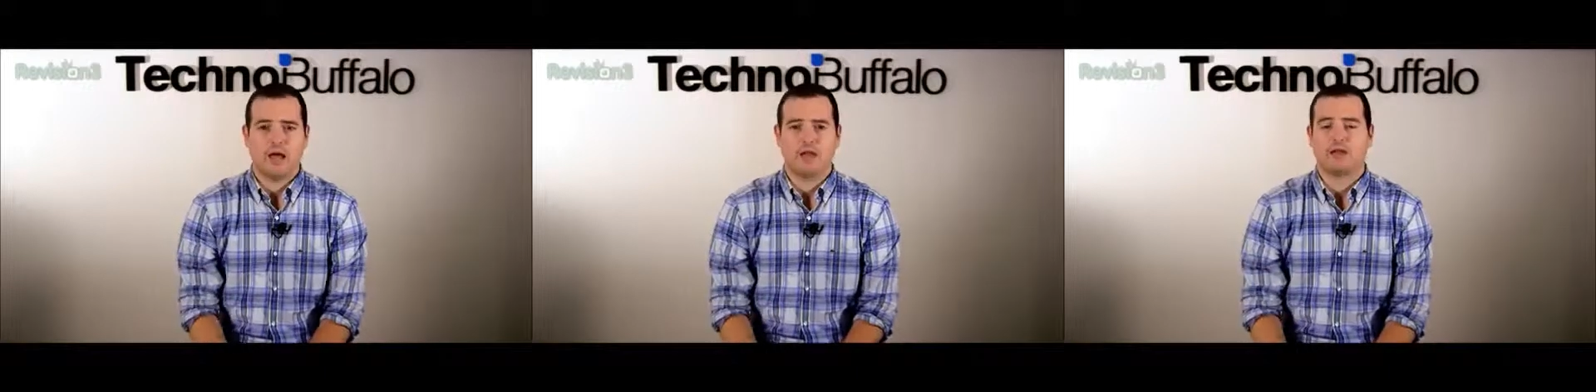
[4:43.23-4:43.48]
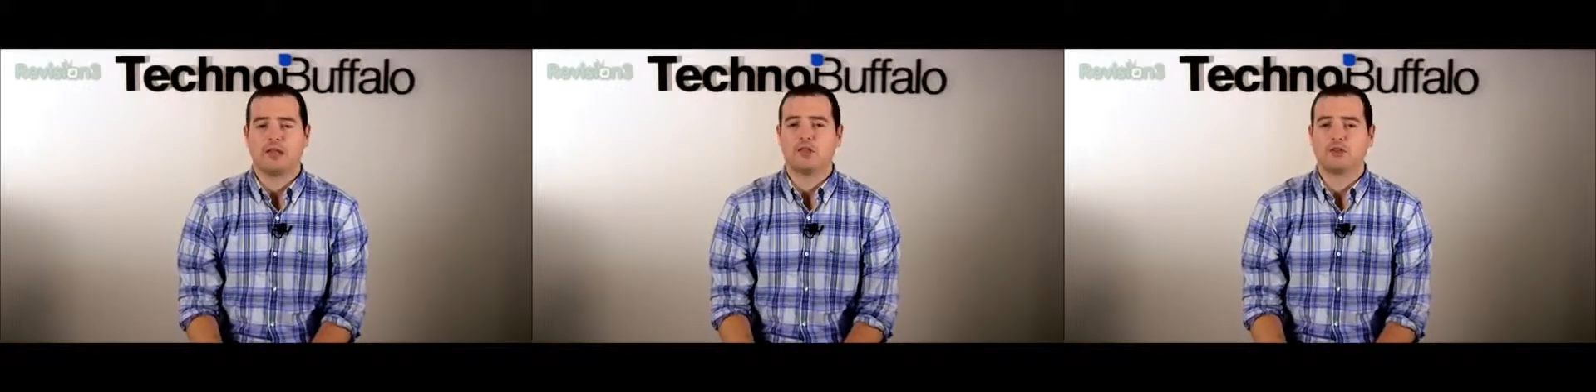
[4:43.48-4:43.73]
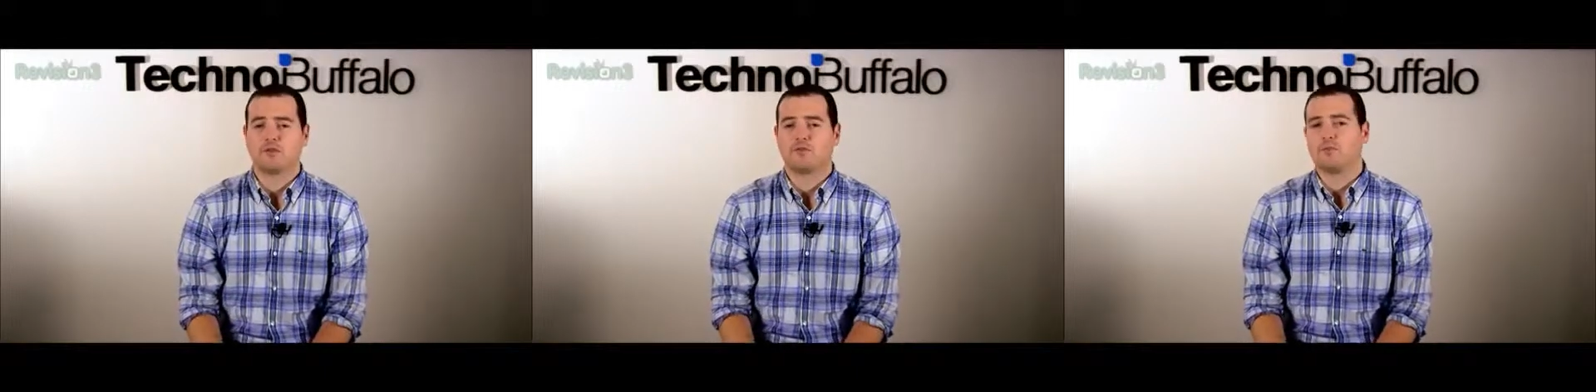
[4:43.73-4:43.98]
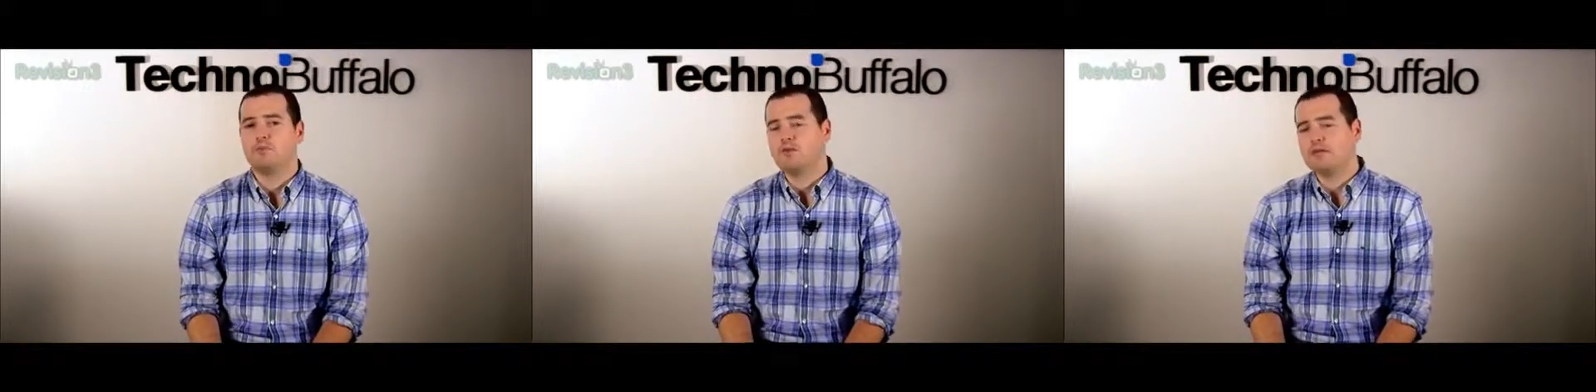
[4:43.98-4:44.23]
You can now do it
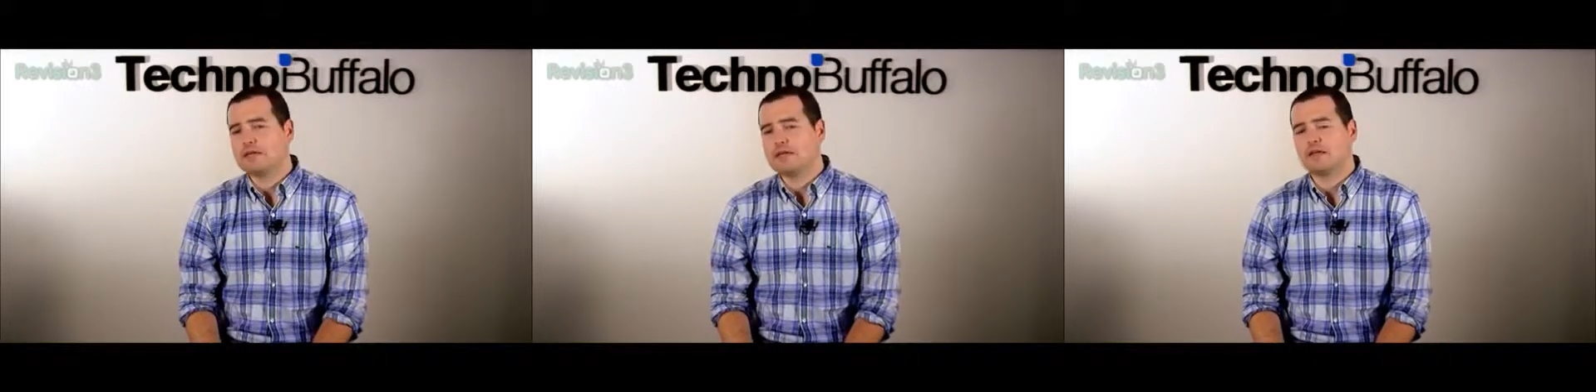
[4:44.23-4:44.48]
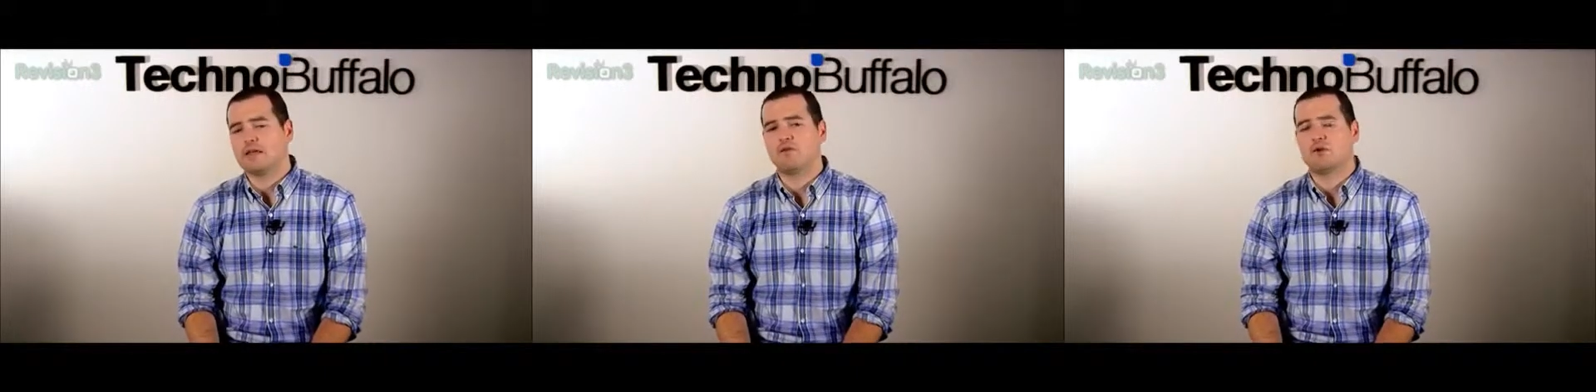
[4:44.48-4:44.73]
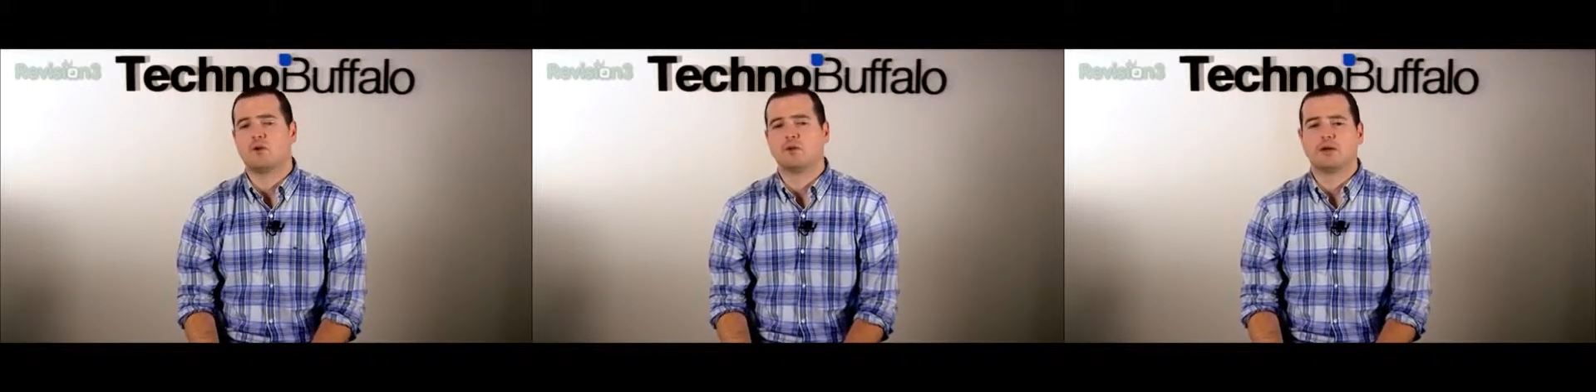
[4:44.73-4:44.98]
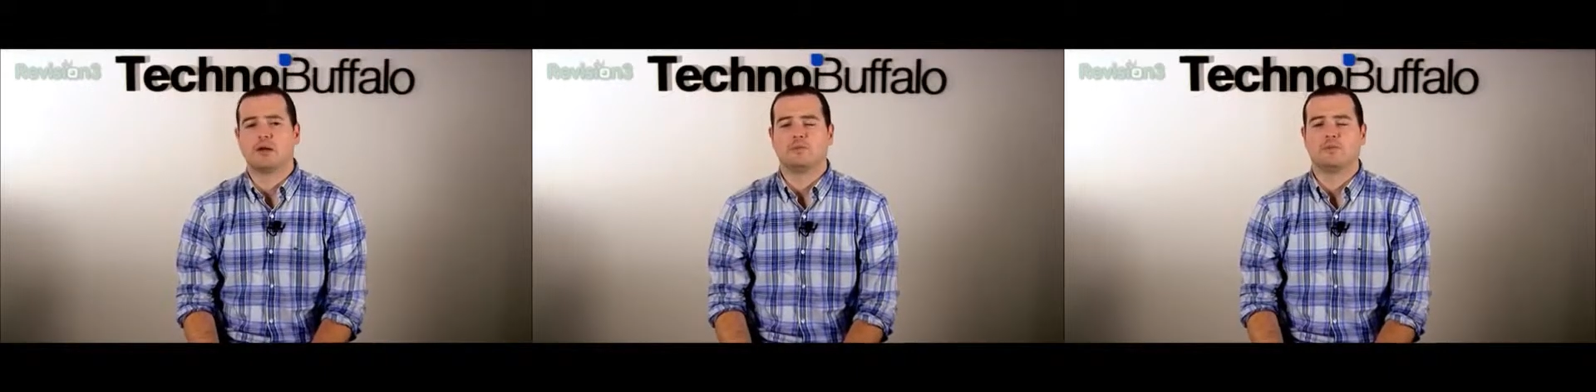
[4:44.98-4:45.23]
for music. If you hold
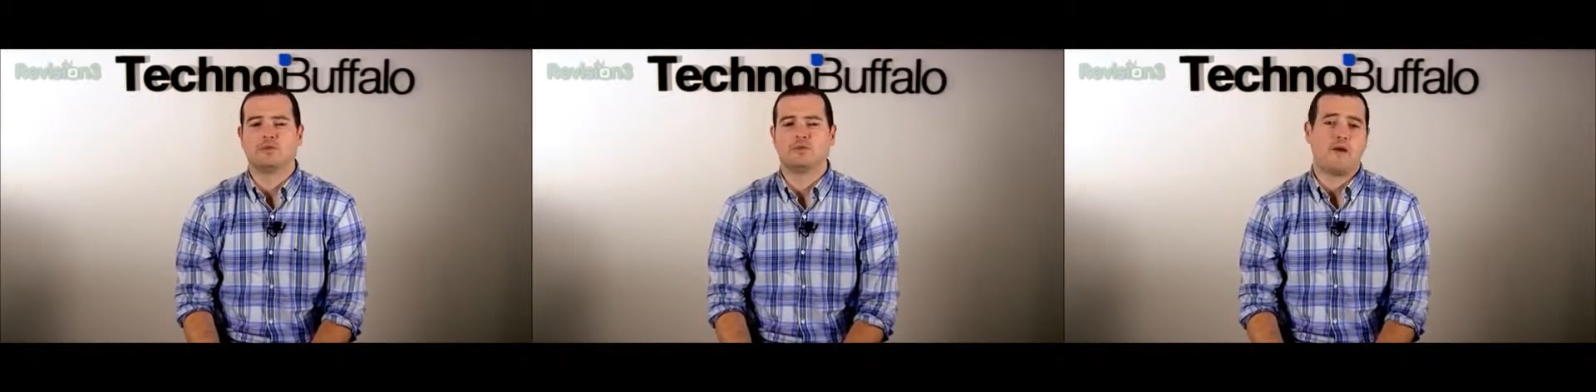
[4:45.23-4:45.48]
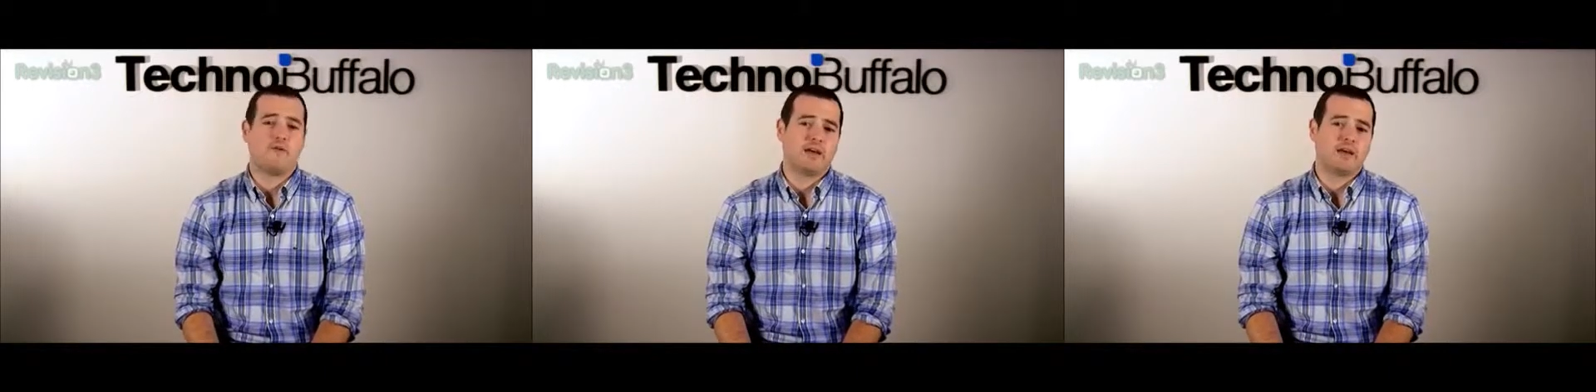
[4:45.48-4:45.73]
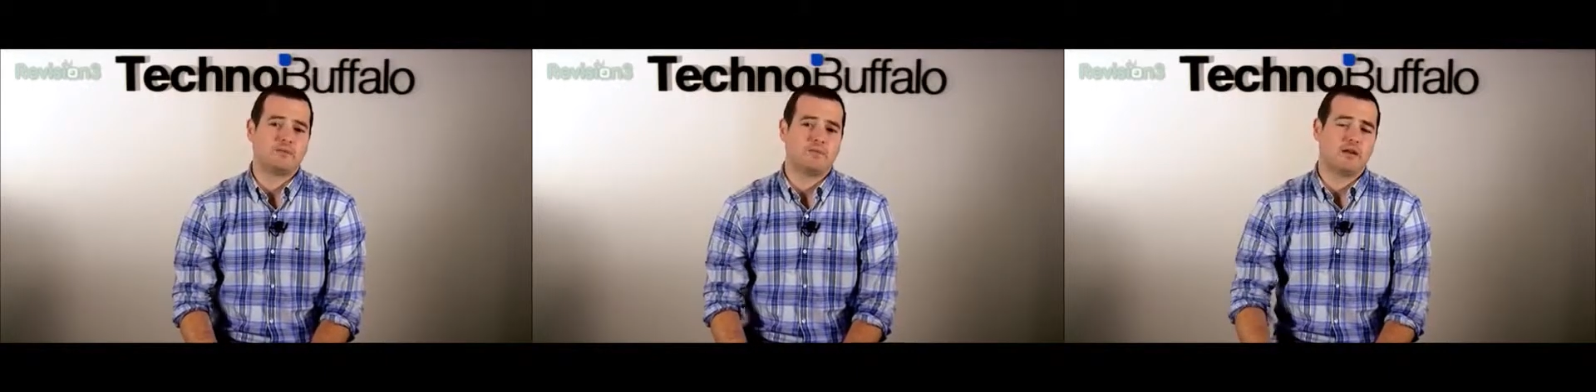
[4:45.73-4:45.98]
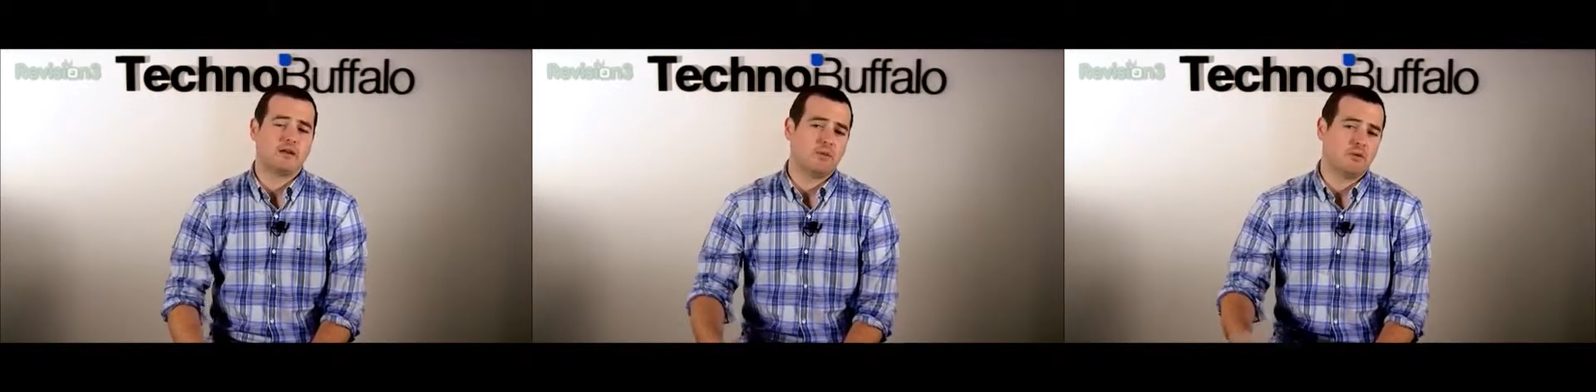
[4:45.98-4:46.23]
it up to an
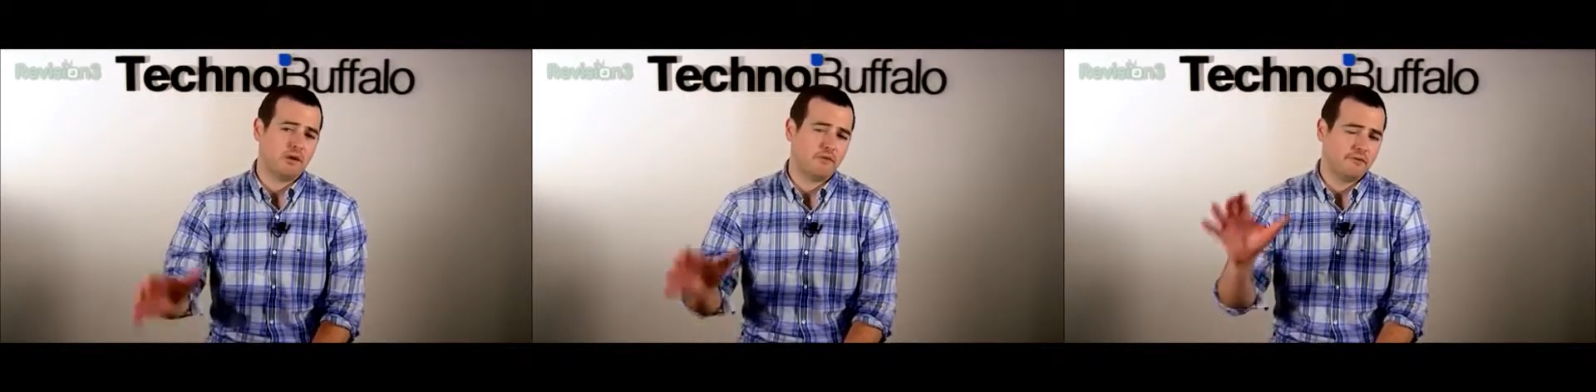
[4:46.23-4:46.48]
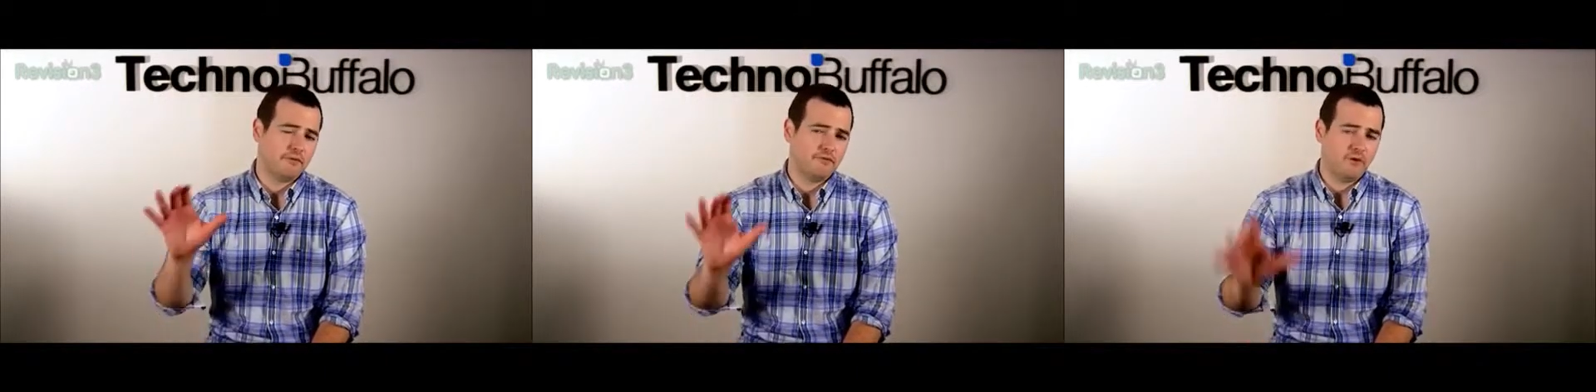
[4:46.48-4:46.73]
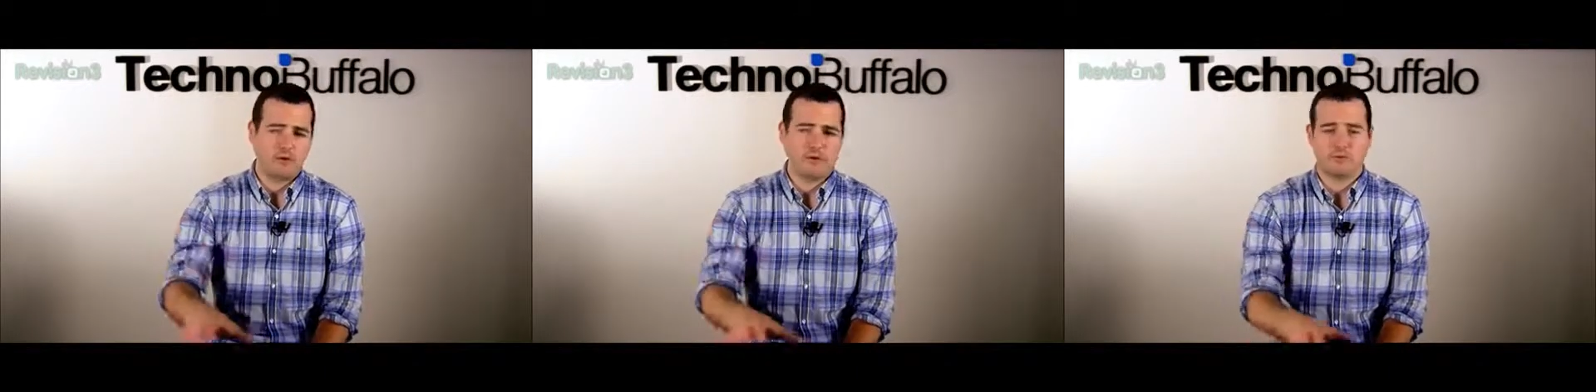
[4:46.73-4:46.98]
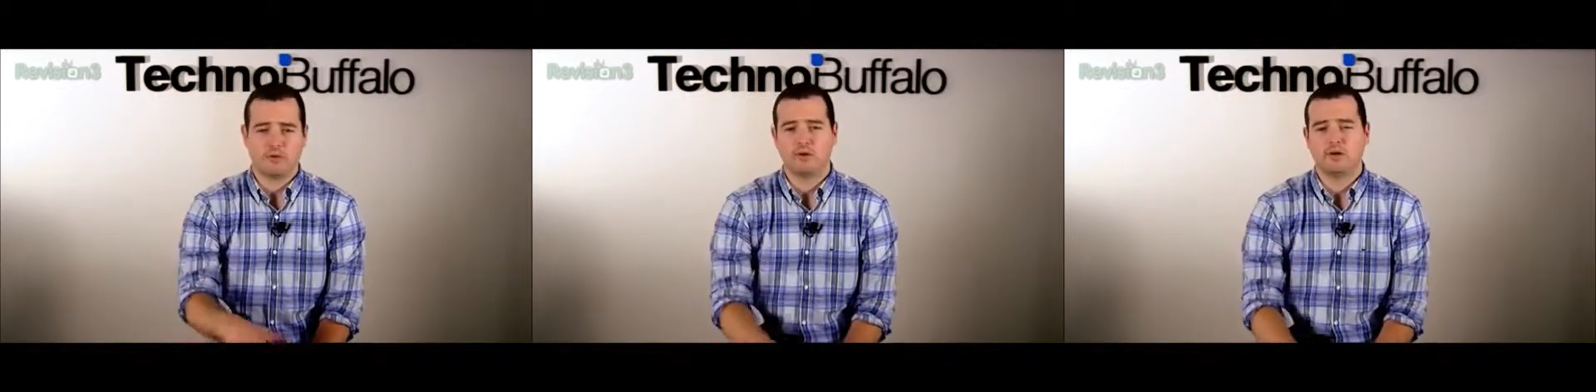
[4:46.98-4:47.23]
advertisement, it'll pull out the phone
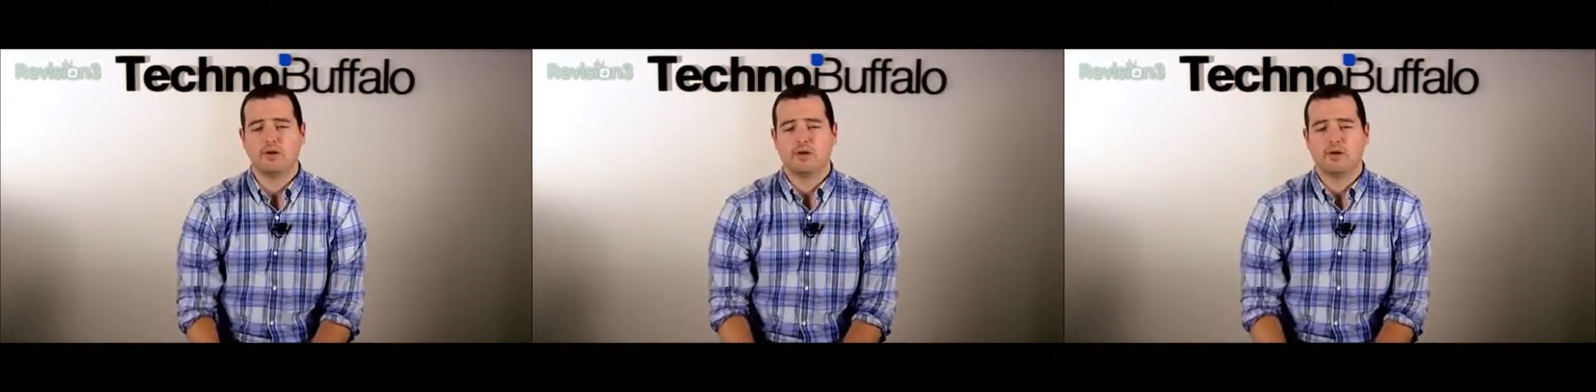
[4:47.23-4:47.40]
number.